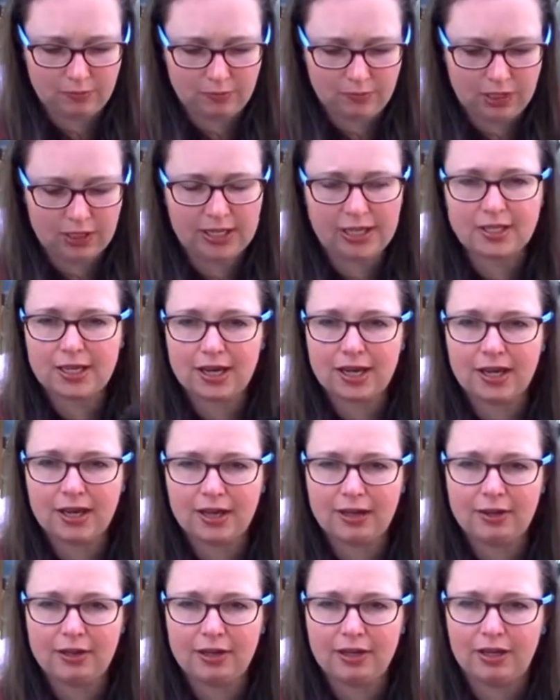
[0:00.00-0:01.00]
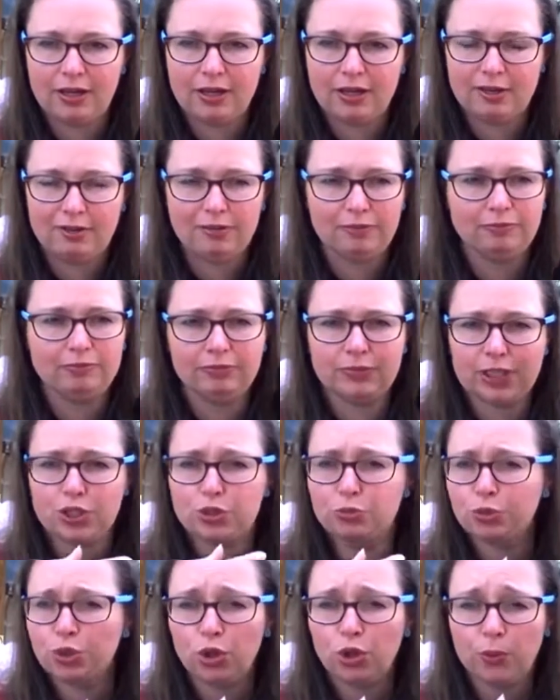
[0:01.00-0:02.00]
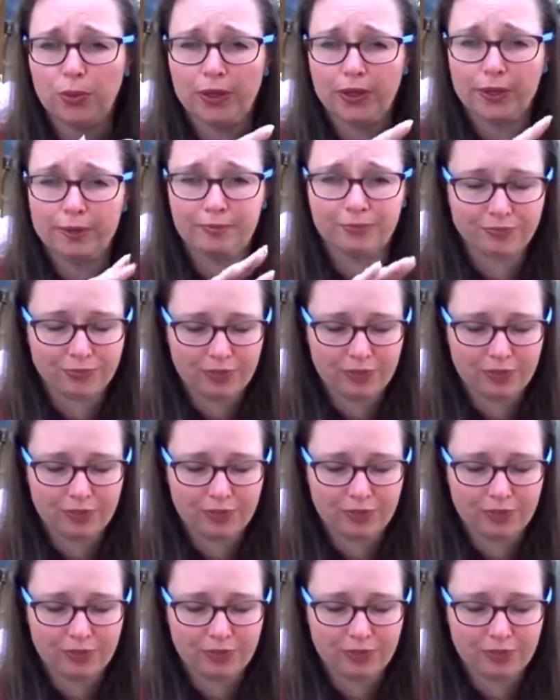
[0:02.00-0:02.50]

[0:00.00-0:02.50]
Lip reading: unless I did some colour work